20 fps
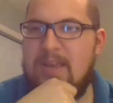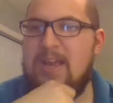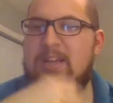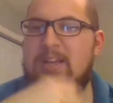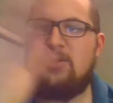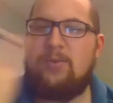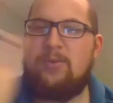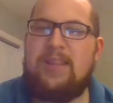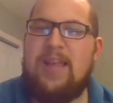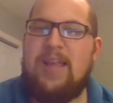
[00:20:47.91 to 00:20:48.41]

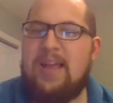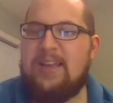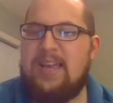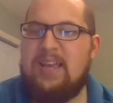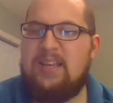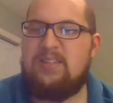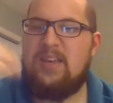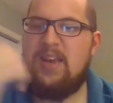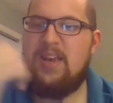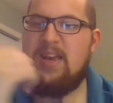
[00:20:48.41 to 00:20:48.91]
So in that
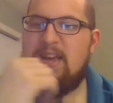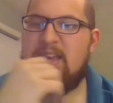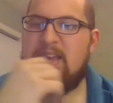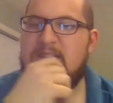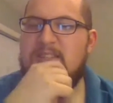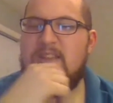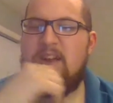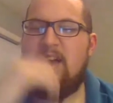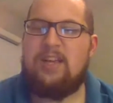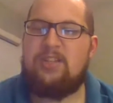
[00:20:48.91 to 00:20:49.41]
case,
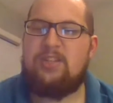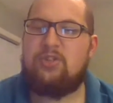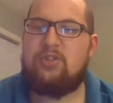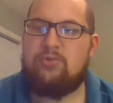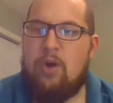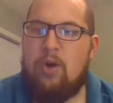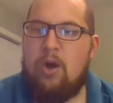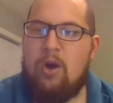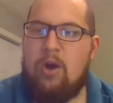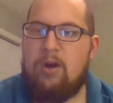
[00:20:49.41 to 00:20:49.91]
it's not as
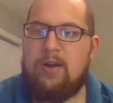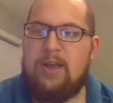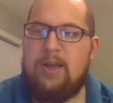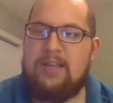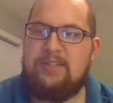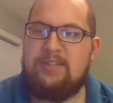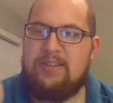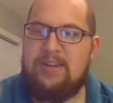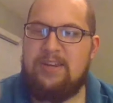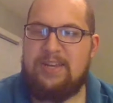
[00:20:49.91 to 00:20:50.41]
strong
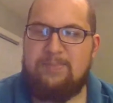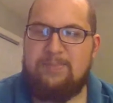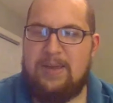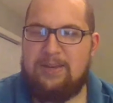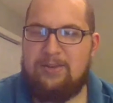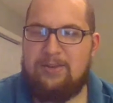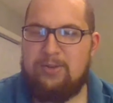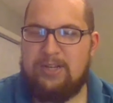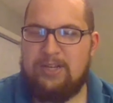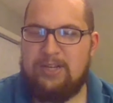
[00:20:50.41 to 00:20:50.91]
as the naked
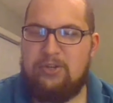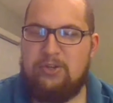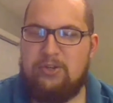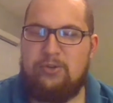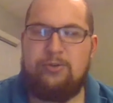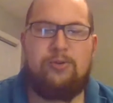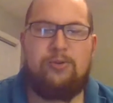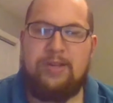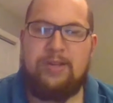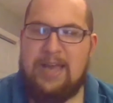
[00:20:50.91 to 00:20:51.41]
man tootling a
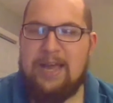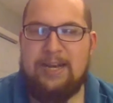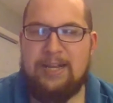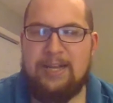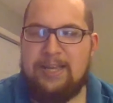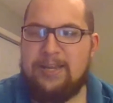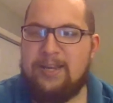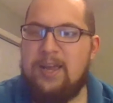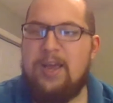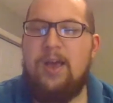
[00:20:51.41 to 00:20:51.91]
tooth or
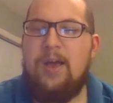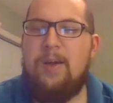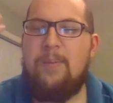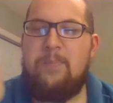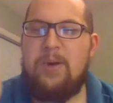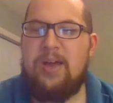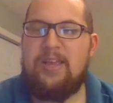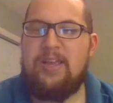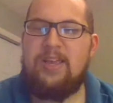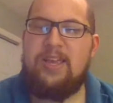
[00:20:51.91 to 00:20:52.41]
Gaelic,
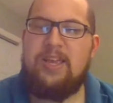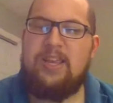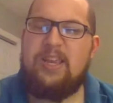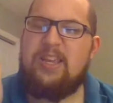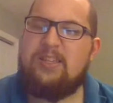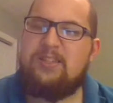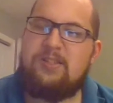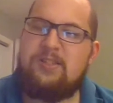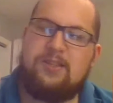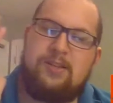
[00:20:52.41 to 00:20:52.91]
but it
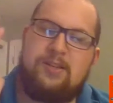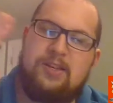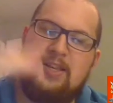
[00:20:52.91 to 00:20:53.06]
is